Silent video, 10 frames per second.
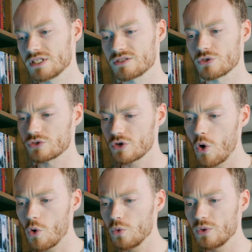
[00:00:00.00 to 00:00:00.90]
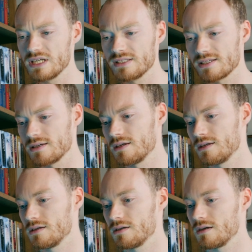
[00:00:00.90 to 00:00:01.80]
is they're always
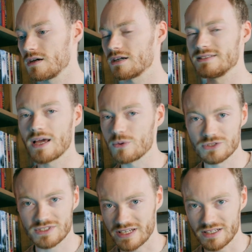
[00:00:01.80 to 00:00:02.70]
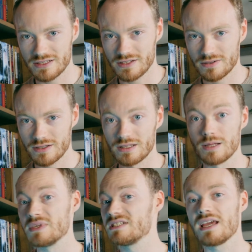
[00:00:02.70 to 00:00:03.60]
a downside, a
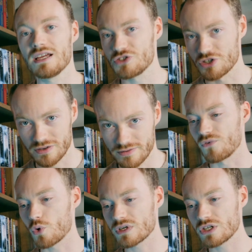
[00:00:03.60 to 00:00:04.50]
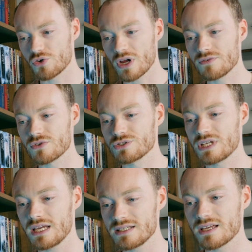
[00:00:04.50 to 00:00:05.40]
limitation. For engravers,
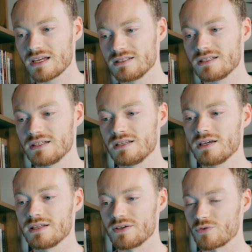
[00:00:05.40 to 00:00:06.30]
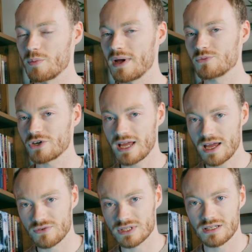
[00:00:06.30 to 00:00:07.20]
it is hinted that remembering
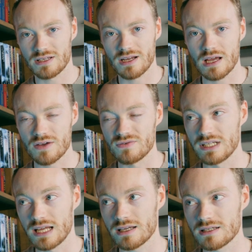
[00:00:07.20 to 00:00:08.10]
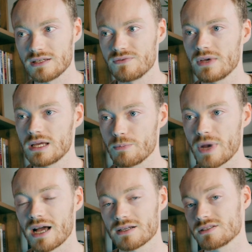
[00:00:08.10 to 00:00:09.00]
everything can have negative
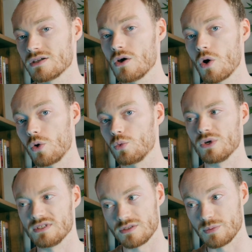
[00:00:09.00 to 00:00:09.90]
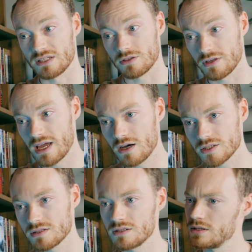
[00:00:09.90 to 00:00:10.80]
impacts on one's mental health.